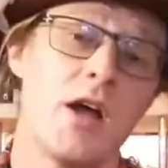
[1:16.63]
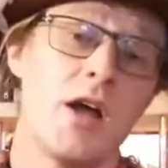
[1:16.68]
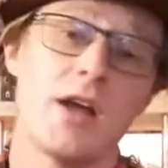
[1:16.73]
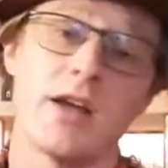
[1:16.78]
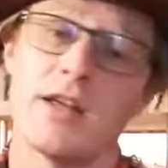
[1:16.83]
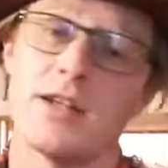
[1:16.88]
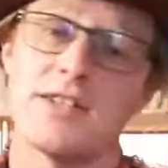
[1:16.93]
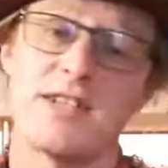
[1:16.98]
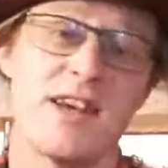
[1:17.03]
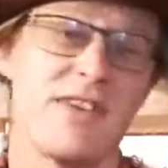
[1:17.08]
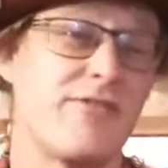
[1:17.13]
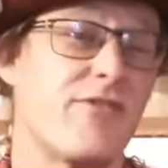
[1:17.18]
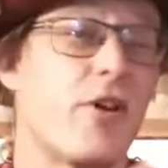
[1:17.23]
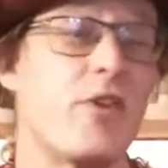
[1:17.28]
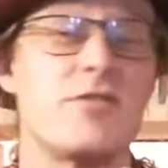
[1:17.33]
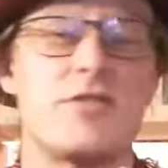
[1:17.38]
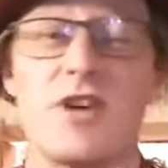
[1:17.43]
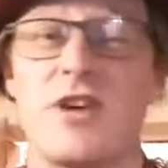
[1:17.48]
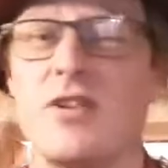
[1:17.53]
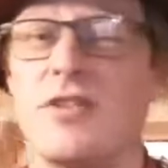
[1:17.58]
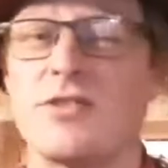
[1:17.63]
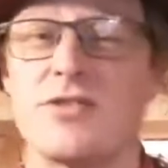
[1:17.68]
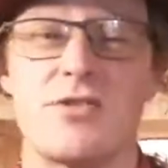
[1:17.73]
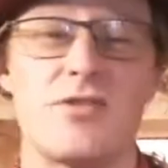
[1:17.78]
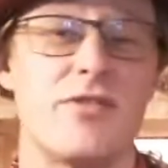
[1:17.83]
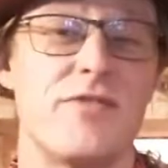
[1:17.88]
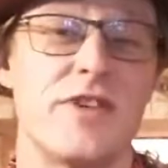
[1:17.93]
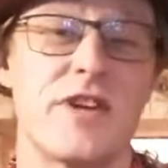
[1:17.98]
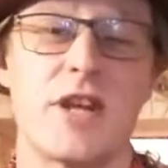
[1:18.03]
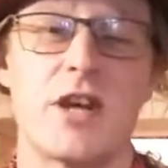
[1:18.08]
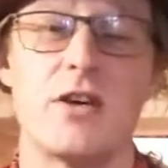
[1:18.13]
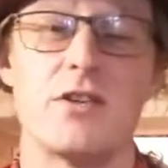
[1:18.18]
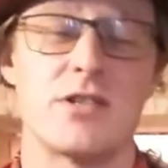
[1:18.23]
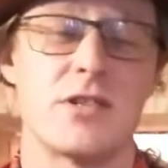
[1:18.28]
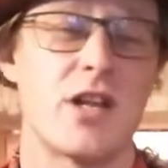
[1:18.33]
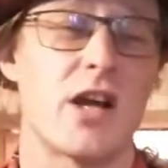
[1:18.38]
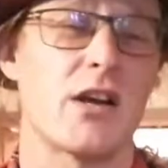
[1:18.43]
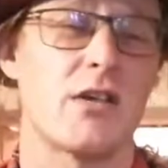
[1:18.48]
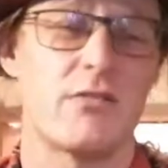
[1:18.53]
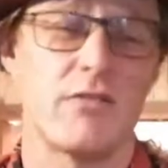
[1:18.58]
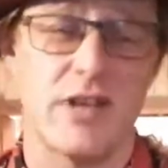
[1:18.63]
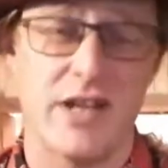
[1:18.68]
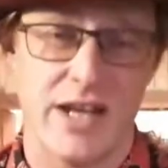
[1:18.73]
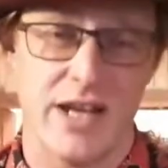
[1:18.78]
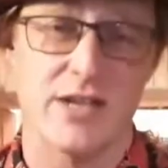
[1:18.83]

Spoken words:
can take photos or videos, and that can really